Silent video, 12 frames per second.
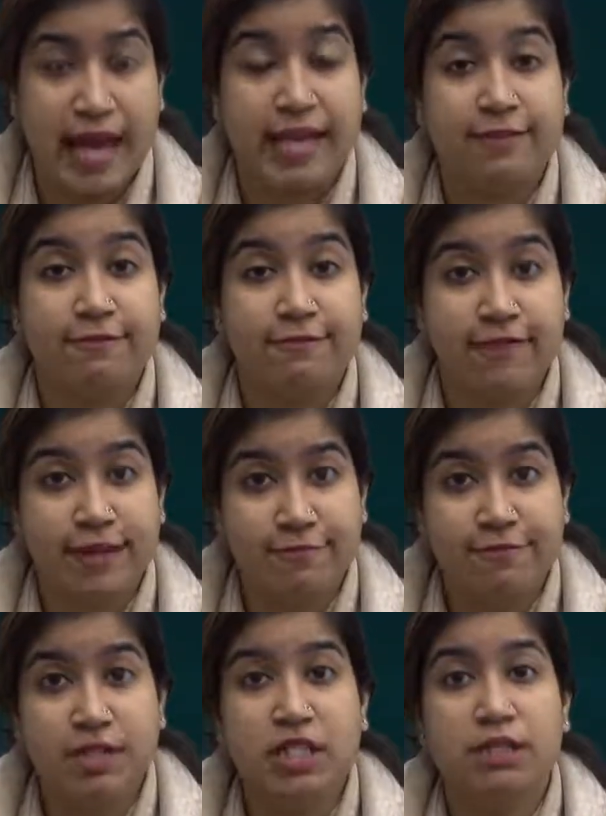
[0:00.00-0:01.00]
and
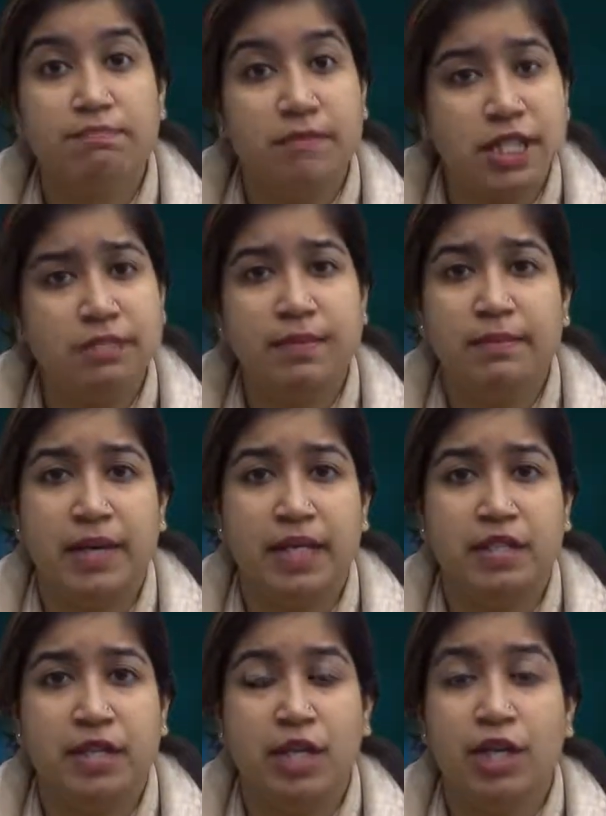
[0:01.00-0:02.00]
efforts must be
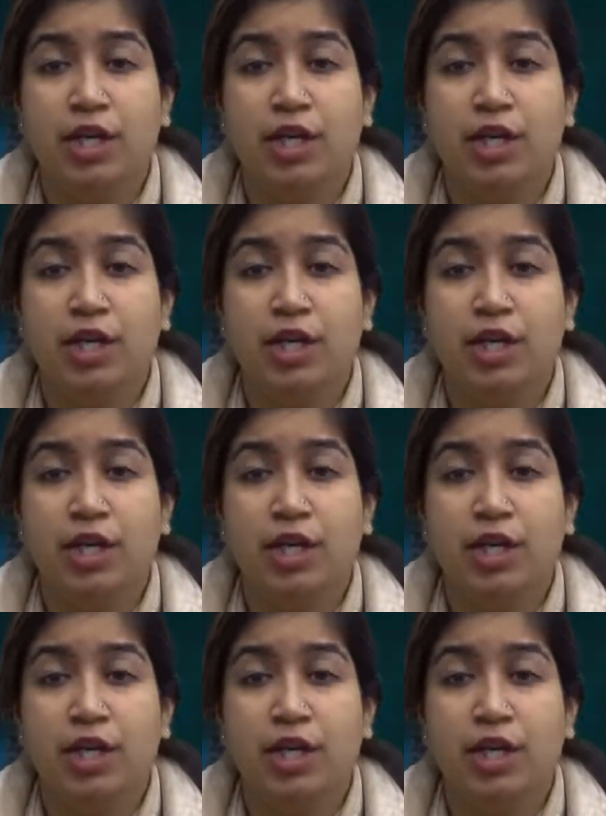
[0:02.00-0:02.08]
made